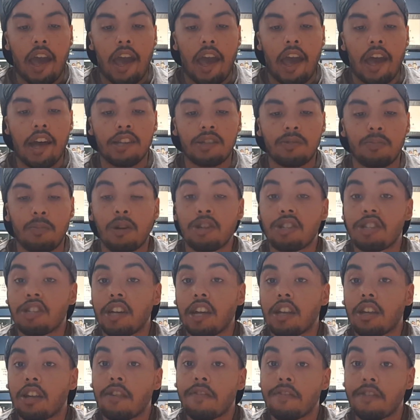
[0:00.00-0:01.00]
as much as I
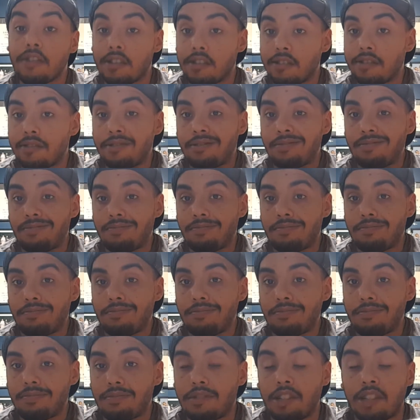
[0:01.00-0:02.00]
love these,
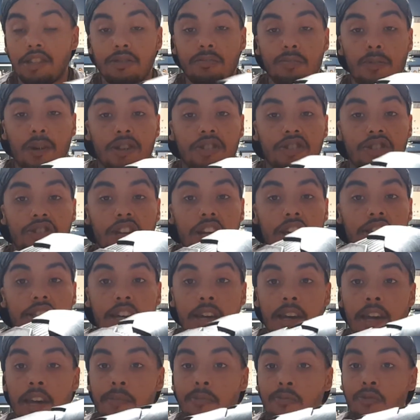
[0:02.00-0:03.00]
and as much as
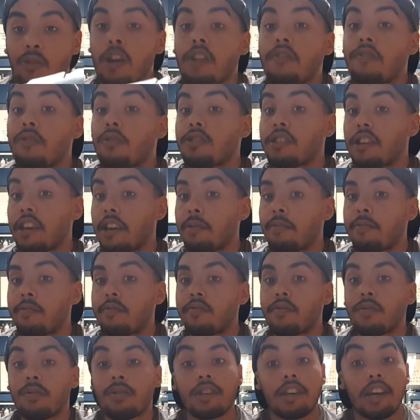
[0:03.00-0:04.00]
I am grateful to him
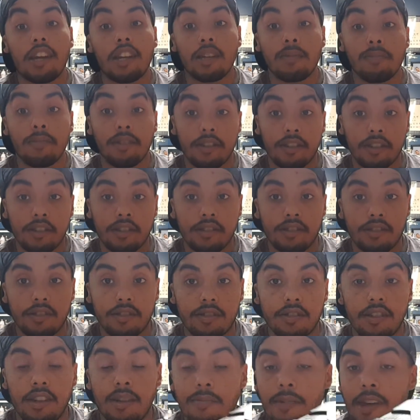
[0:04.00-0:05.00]
for getting me
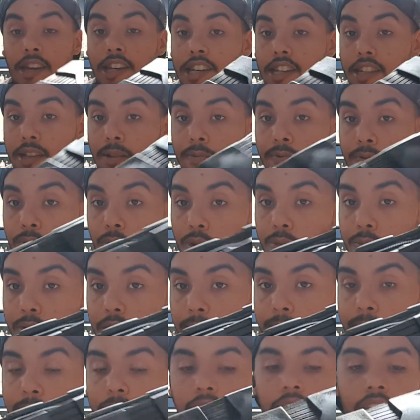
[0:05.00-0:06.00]
these and making them for me,
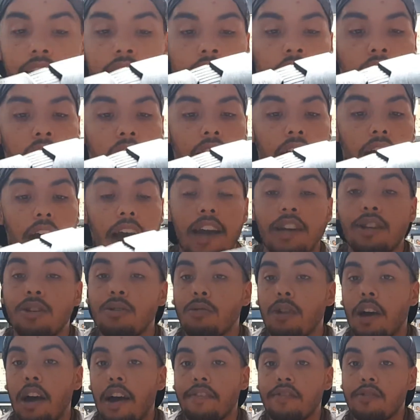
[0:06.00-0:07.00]
I
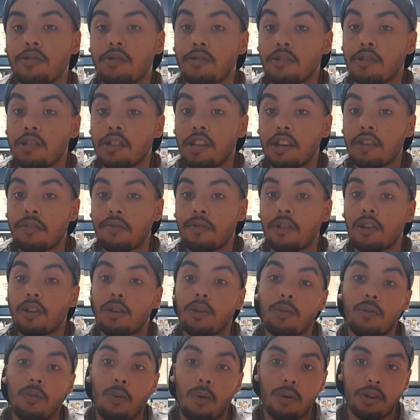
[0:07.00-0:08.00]
do have to give a
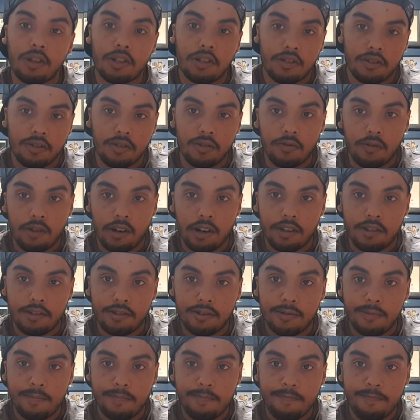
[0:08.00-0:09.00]
little warning to the wise.